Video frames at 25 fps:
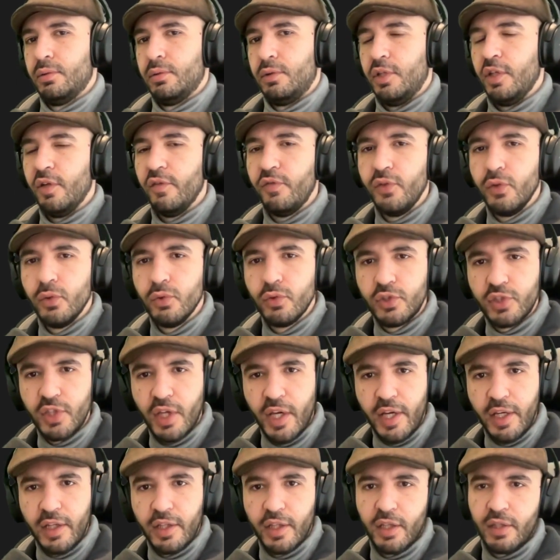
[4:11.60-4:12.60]
If you
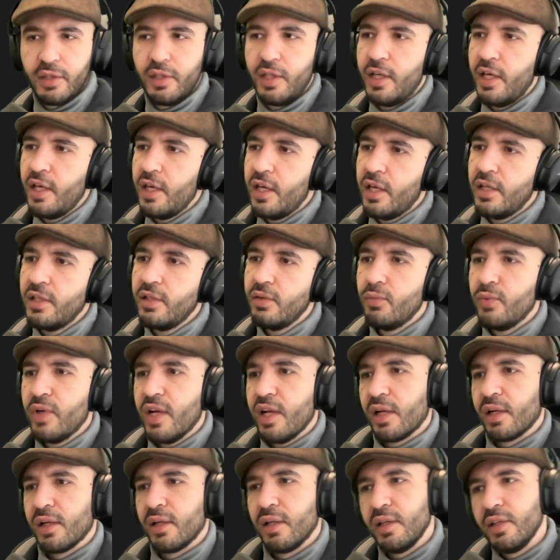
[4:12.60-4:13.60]
say that, hey,
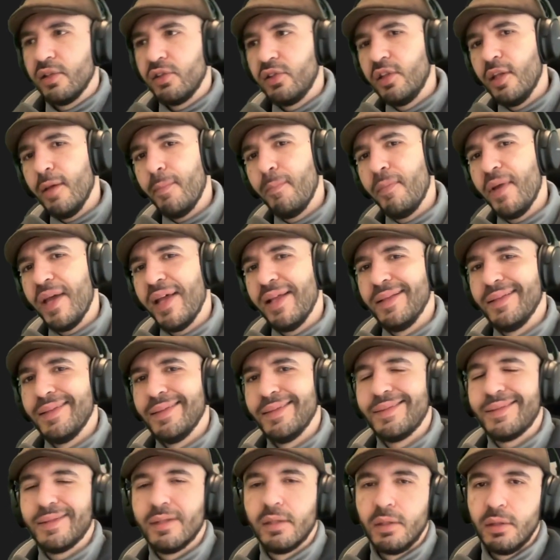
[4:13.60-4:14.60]
well, it
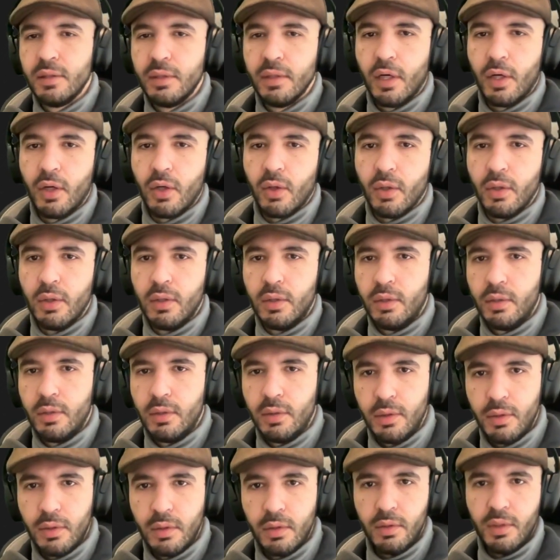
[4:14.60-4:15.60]
depends. No,
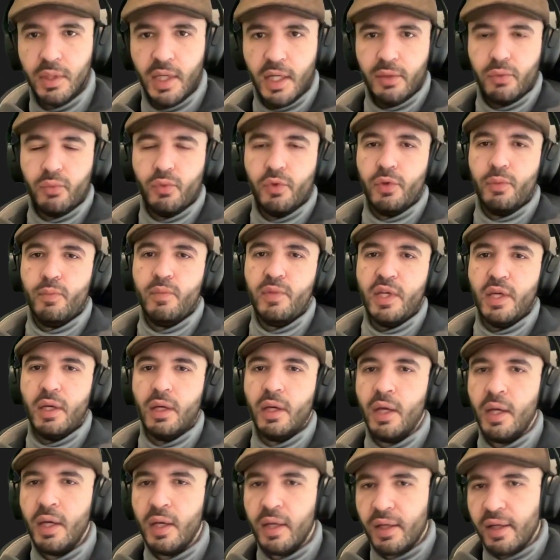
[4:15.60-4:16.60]
not with
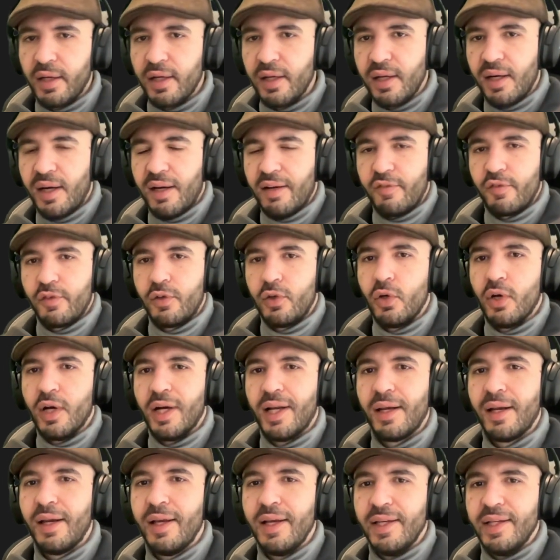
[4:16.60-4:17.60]
me.
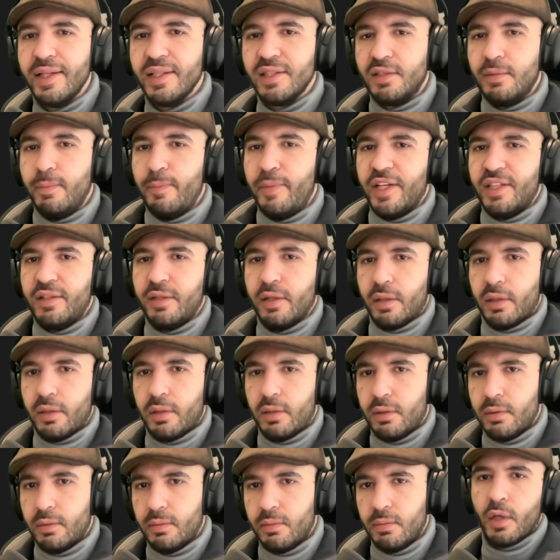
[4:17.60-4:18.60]
GraphQL is better.
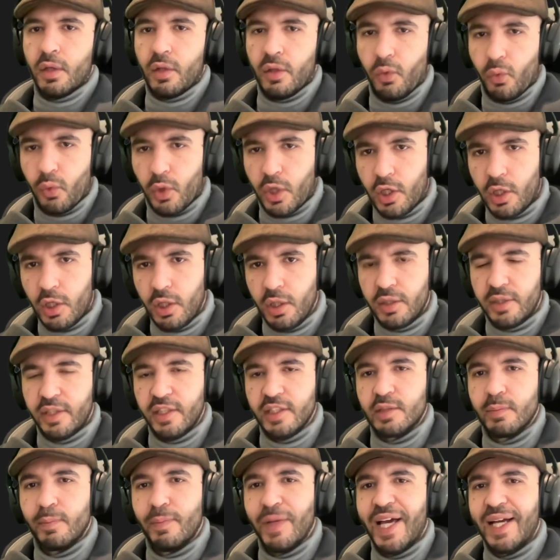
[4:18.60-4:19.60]
The world
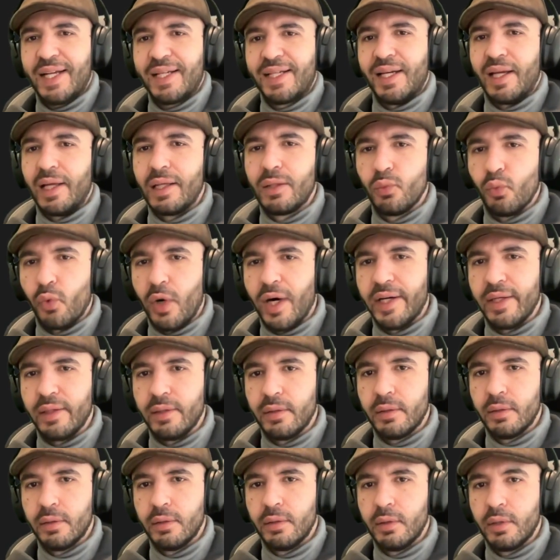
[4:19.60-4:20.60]
is black and
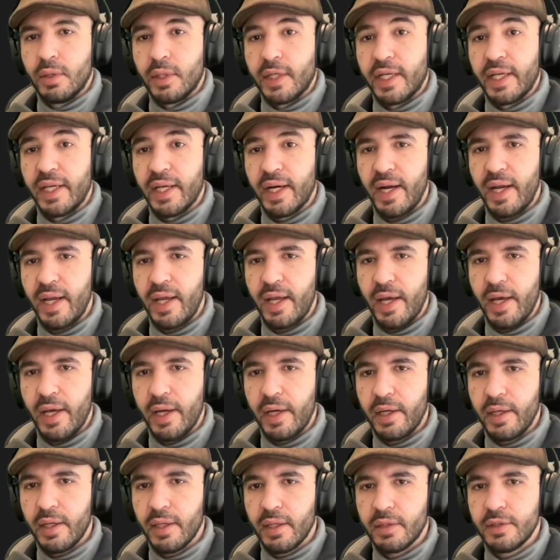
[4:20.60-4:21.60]
white. Gray
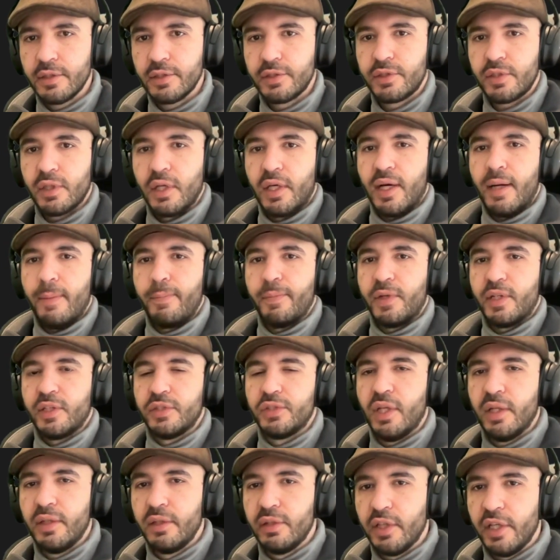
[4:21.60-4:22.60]
areas
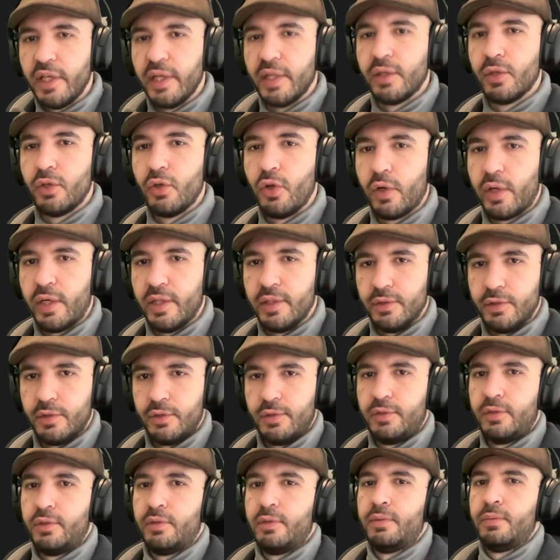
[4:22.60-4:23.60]
represent
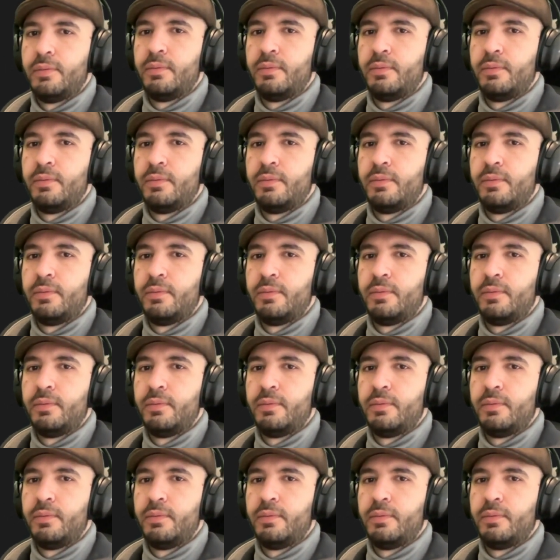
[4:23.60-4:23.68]
ignorance.